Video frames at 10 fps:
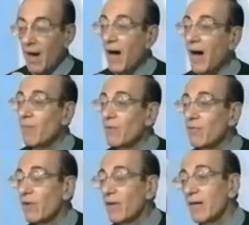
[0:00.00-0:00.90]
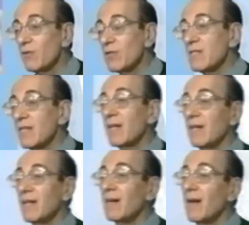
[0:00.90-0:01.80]
I've been very interested
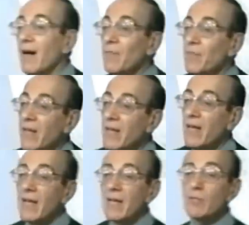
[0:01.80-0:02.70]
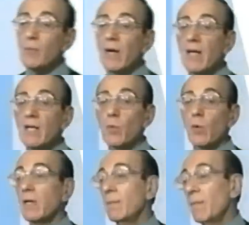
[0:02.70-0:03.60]
in uh, spreading his
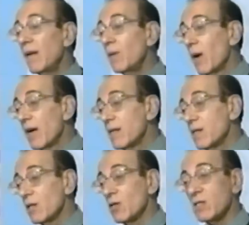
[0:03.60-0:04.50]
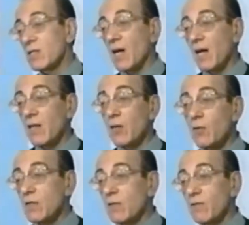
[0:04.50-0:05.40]
word in many ways, such as uh, the
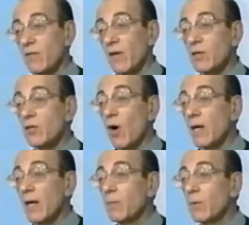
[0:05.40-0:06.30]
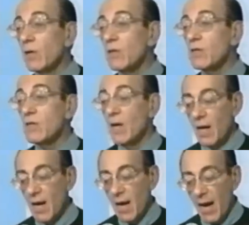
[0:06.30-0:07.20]
use of uh, talking books.
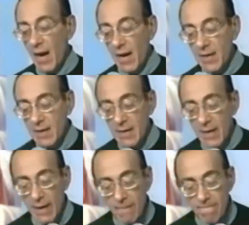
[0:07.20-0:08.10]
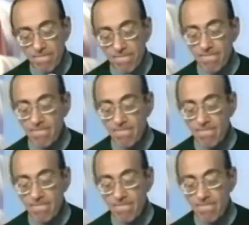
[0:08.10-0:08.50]
And um,